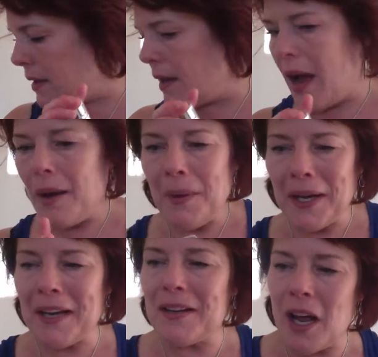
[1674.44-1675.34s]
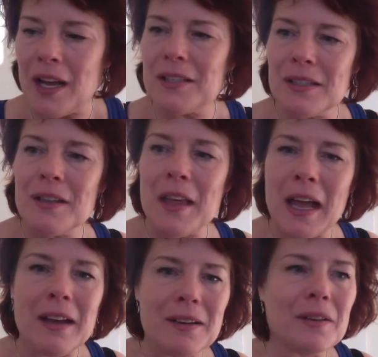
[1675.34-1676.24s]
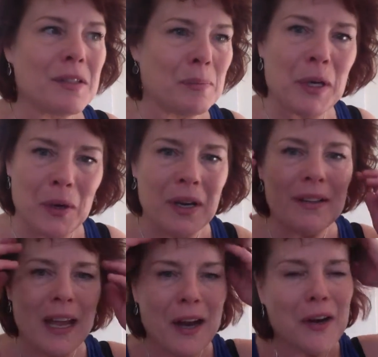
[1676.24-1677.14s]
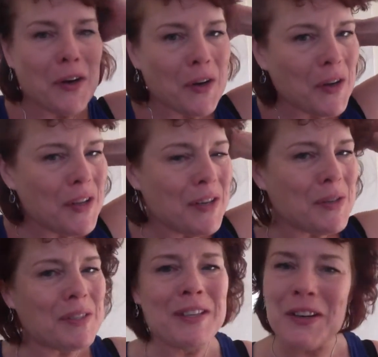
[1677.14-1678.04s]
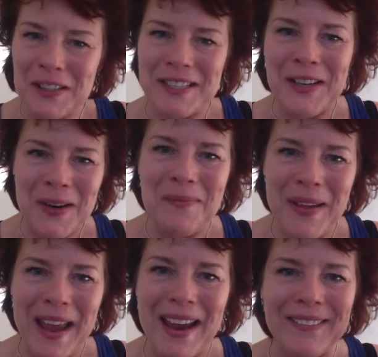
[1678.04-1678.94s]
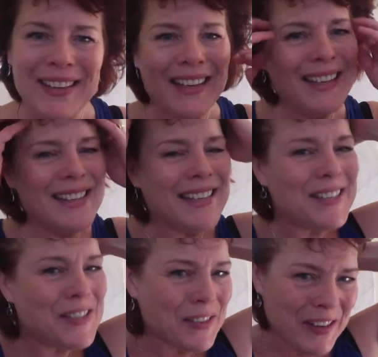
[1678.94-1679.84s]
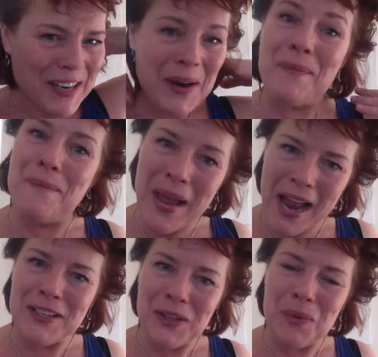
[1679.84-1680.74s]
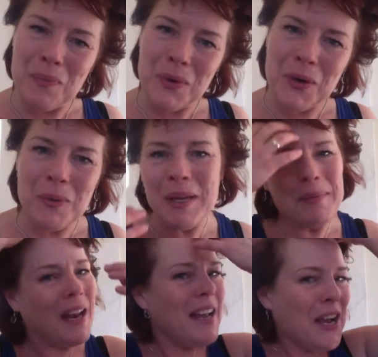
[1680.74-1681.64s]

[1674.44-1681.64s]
I recognize that spirit, that girl who's nursing her babies and enjoying her magical boobs. I'm not